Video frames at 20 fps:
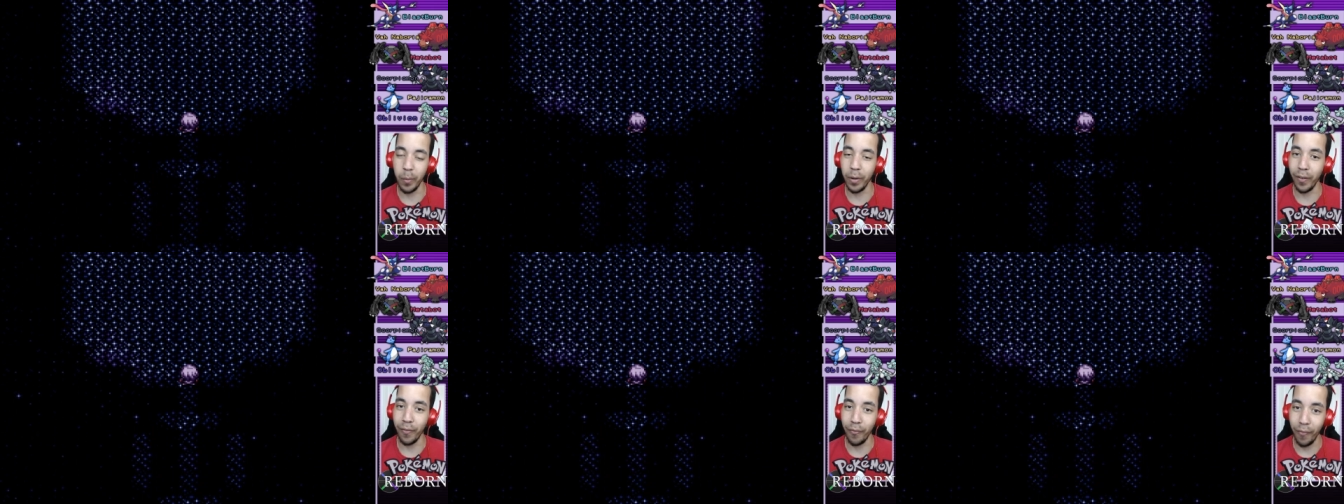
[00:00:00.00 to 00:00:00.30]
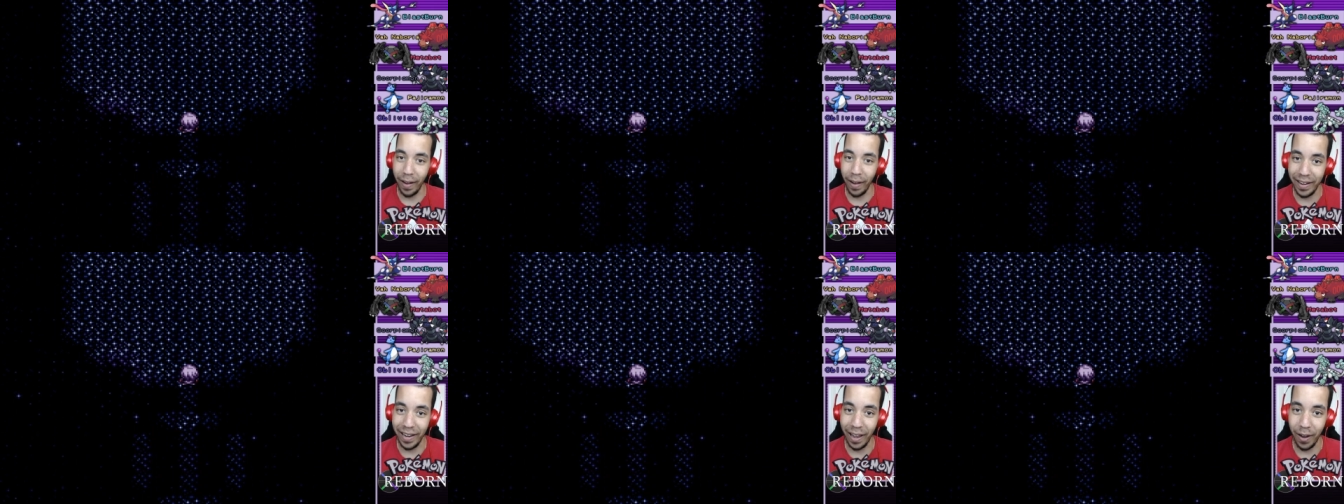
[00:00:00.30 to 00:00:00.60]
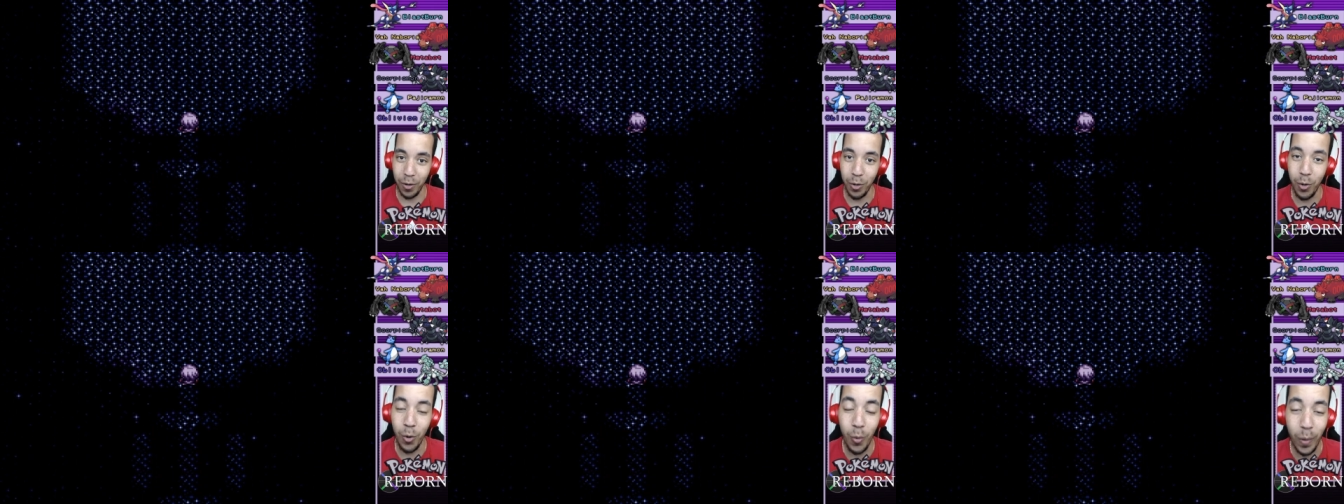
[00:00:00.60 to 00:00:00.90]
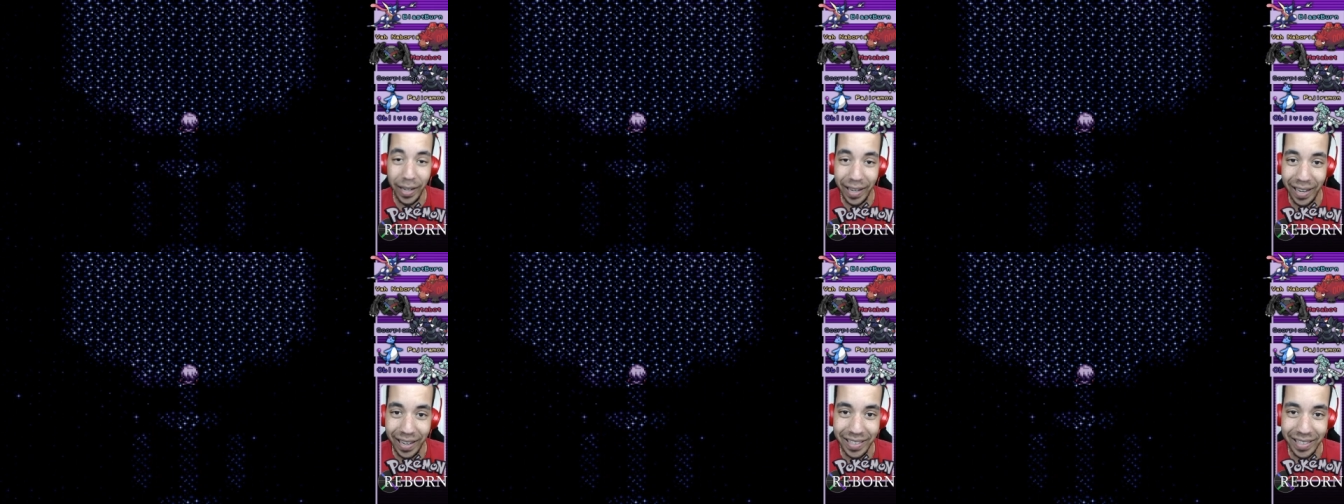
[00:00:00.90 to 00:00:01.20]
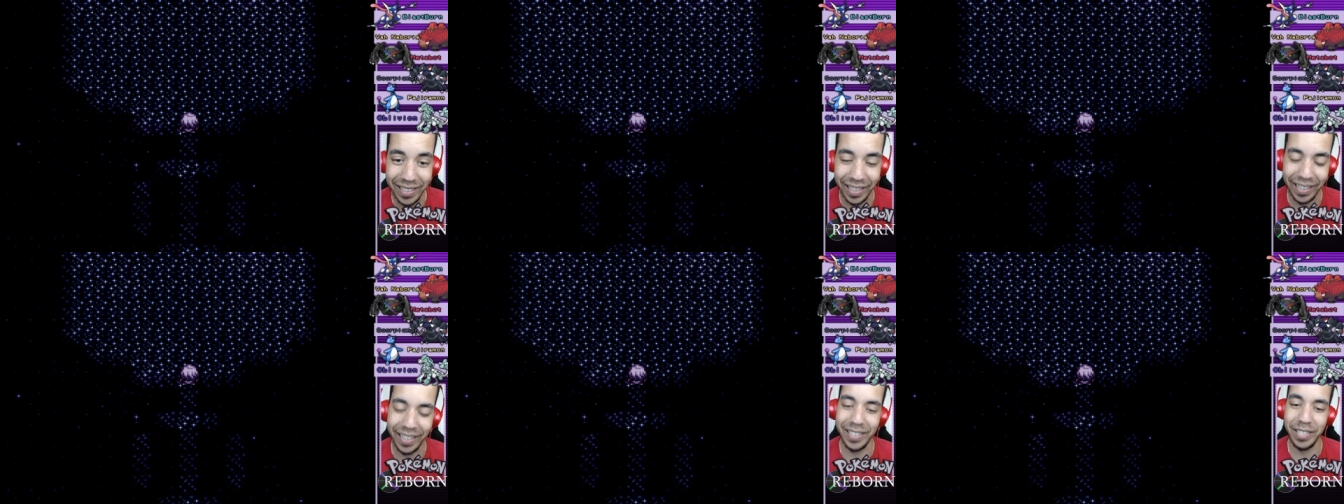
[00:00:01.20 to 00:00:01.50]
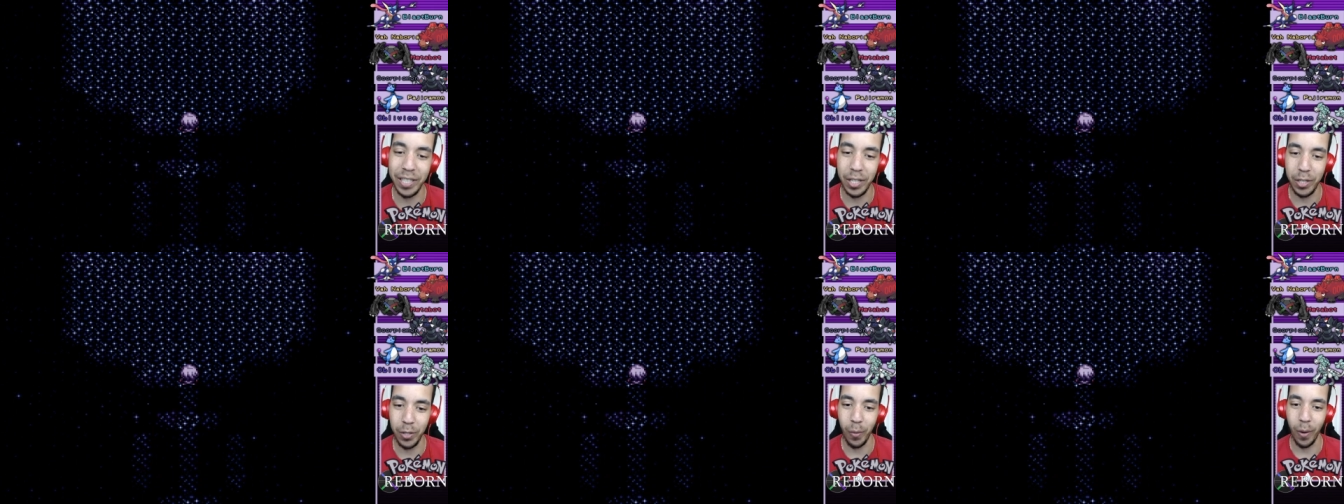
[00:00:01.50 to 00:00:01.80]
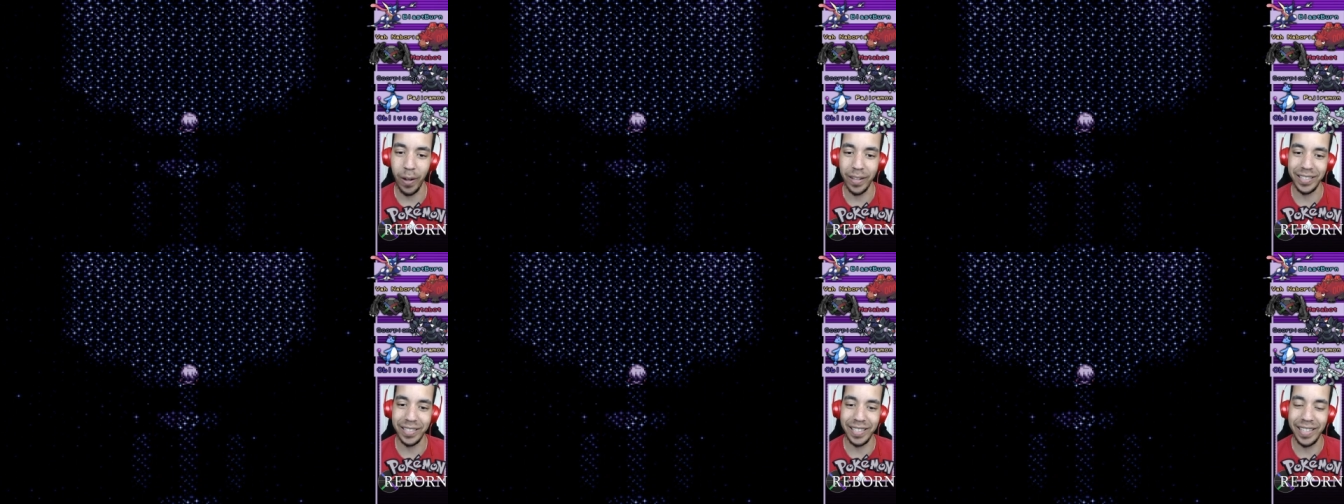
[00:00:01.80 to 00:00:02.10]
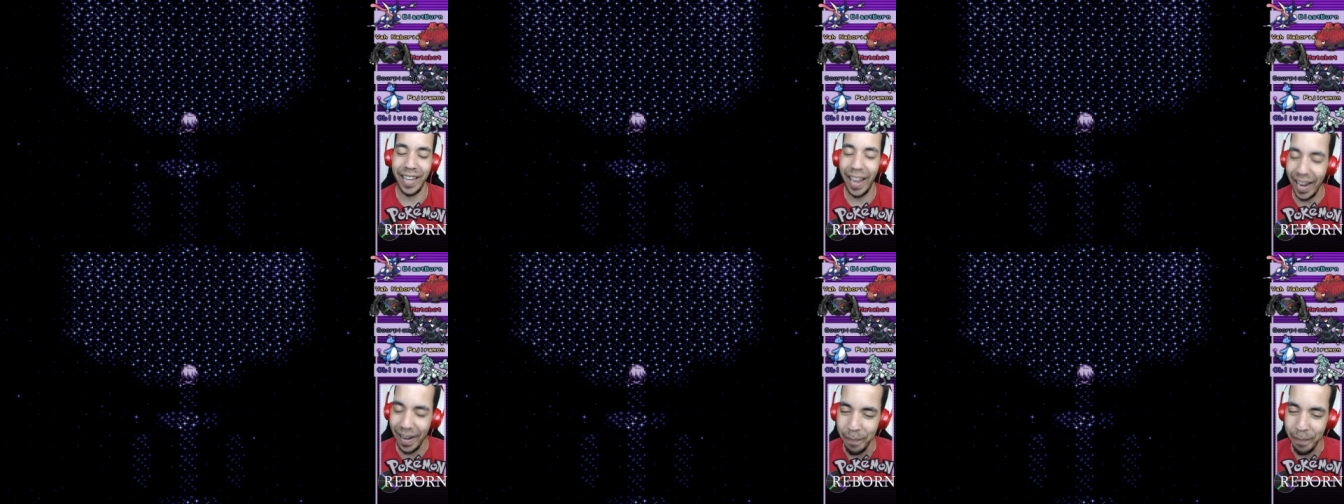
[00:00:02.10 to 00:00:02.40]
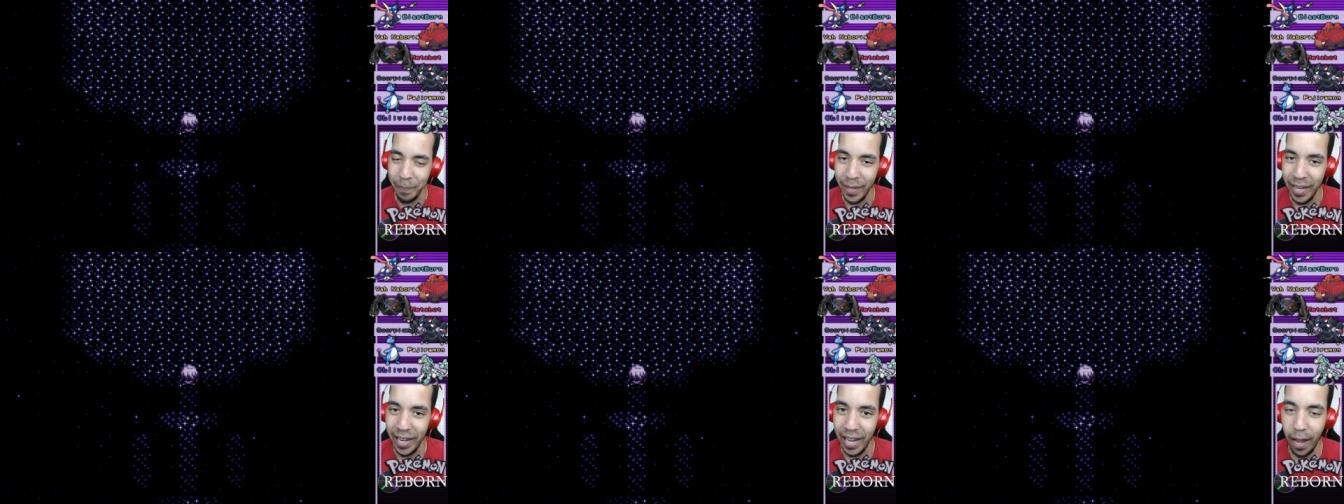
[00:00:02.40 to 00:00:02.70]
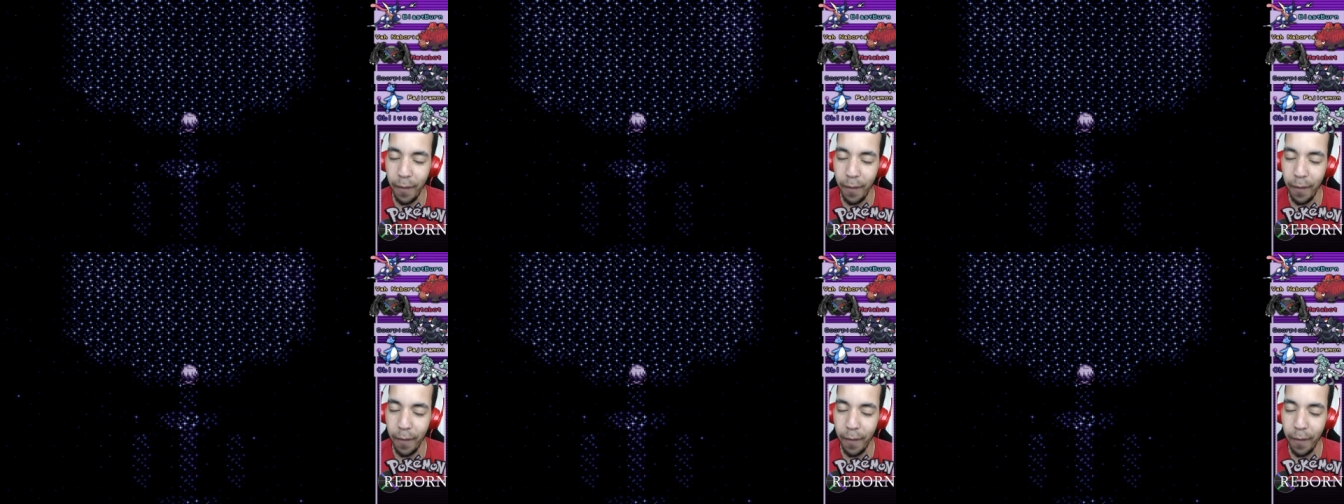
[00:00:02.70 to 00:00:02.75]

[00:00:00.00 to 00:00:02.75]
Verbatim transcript: We're going to find out who it is and continue on today.